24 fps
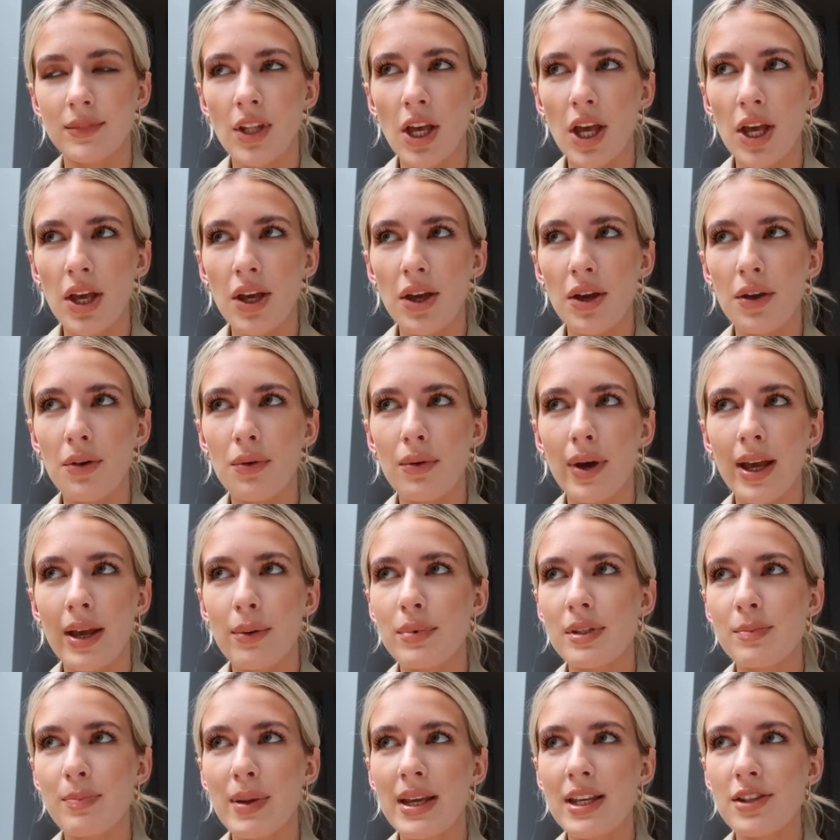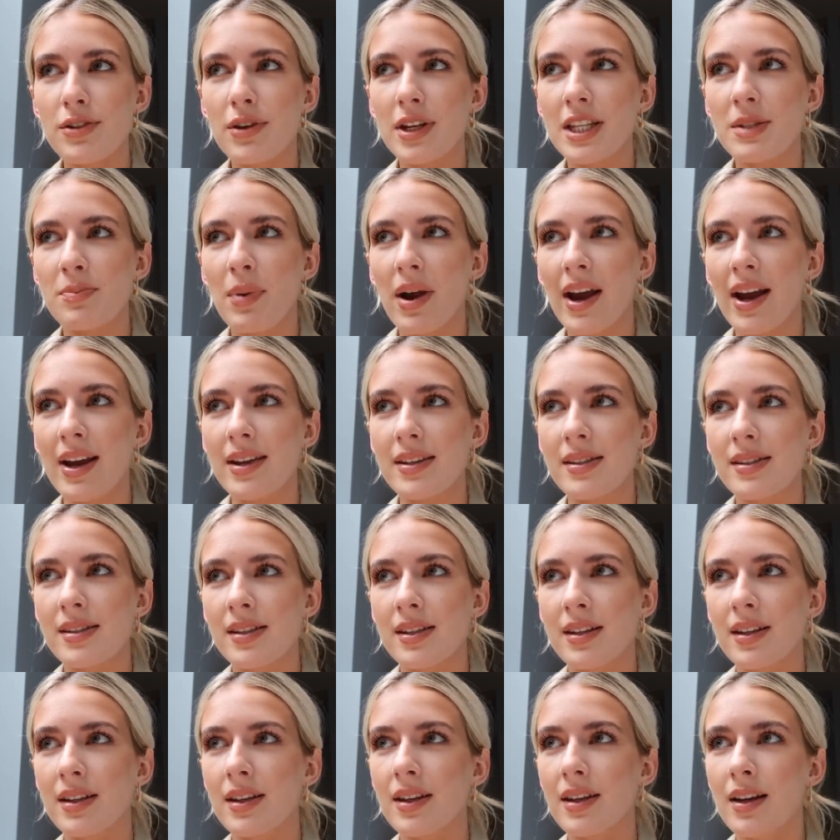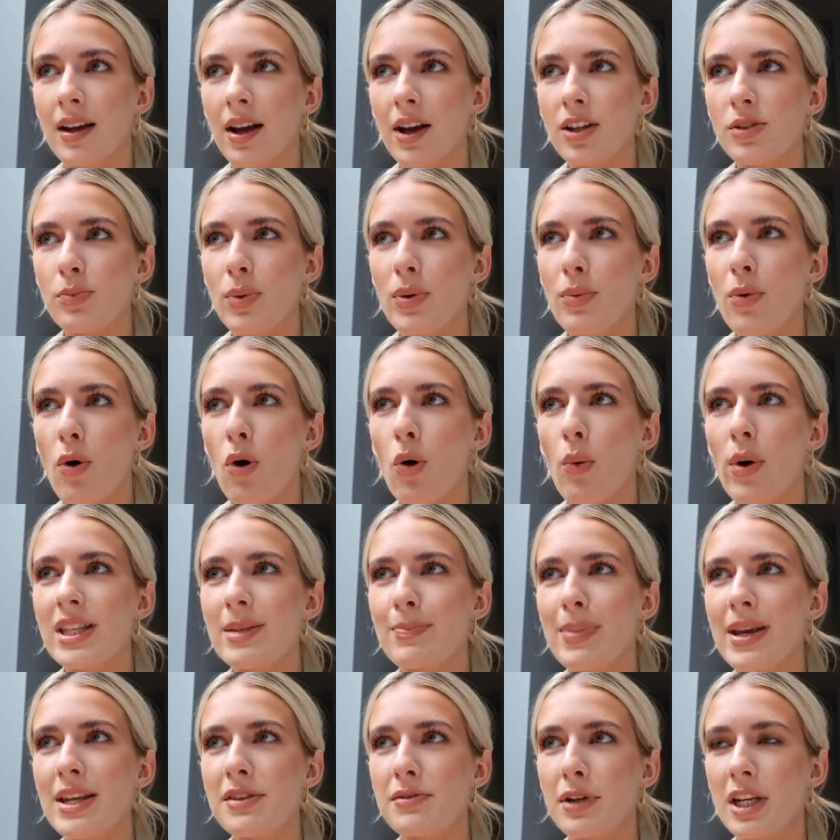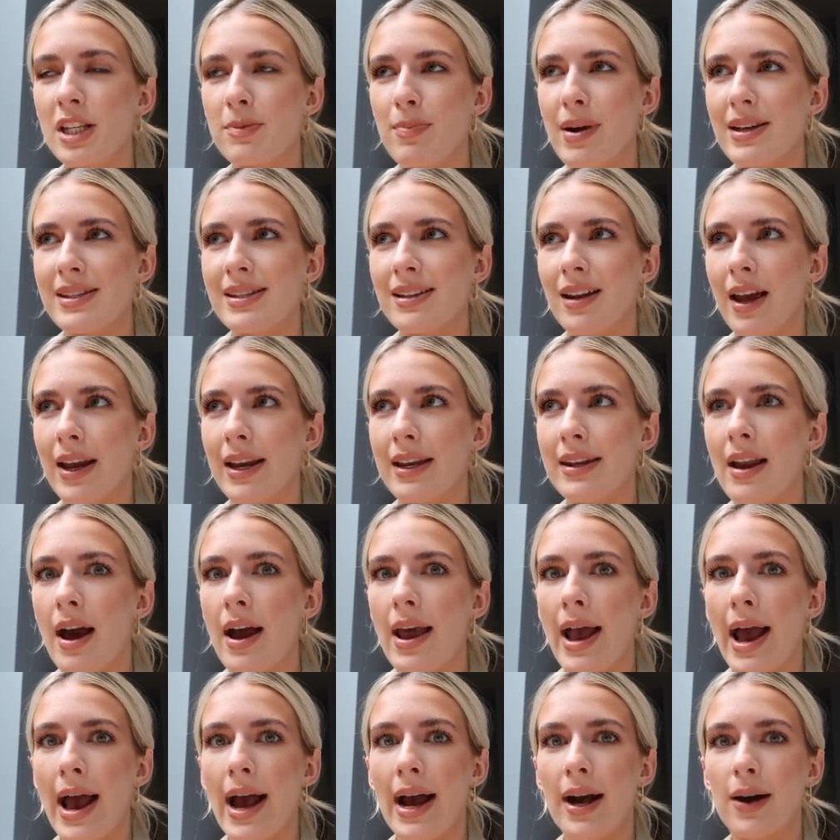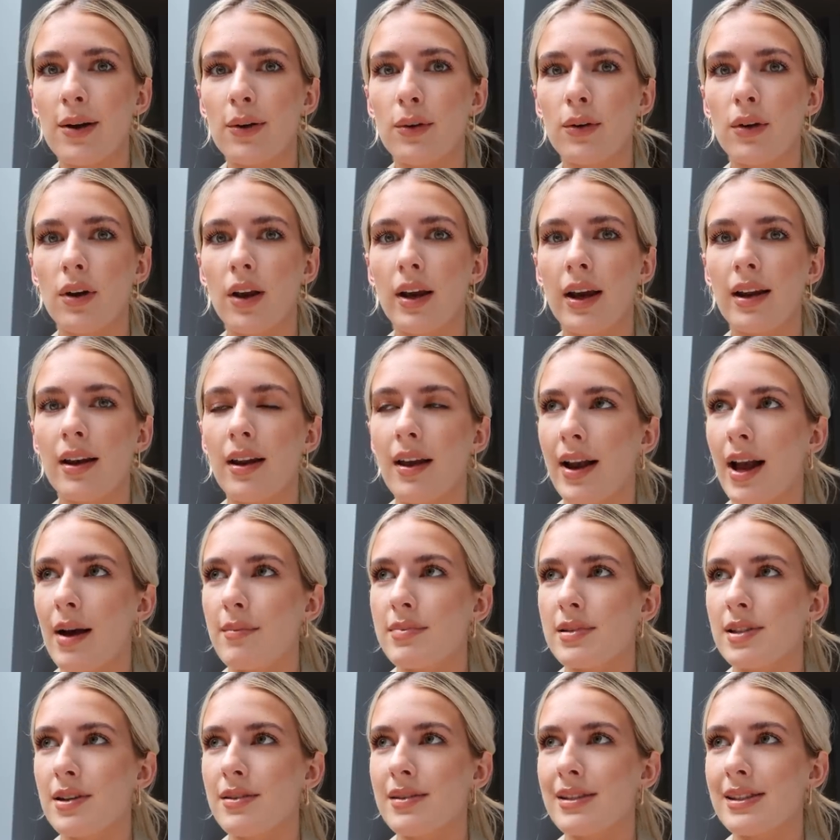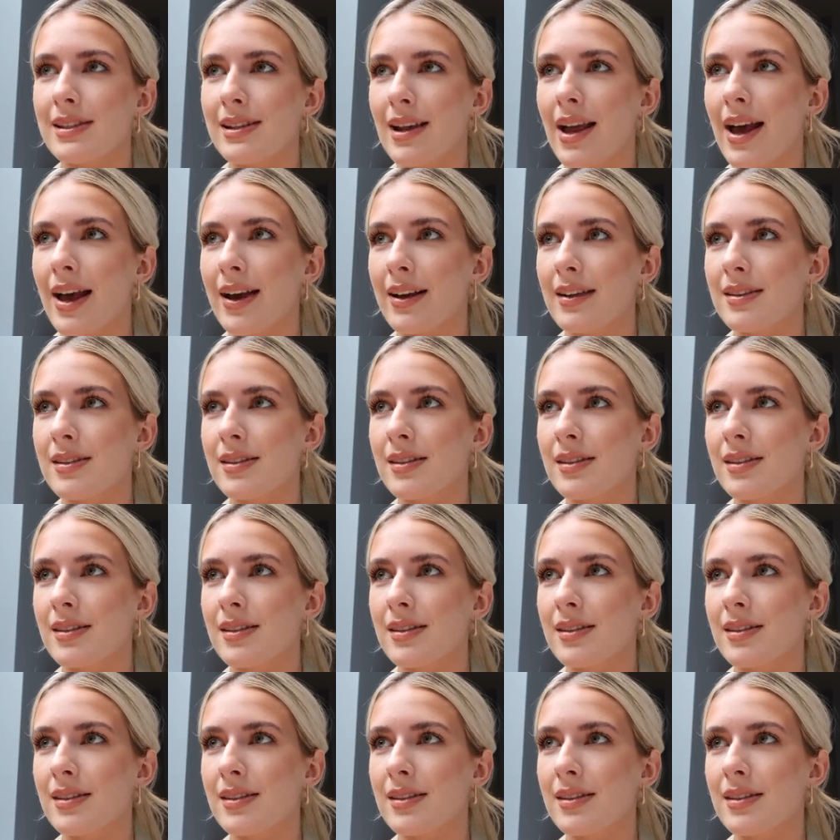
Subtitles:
No, it was Pizza Express. Because we all went to Pizza Express and like night out, looking like absolute slags.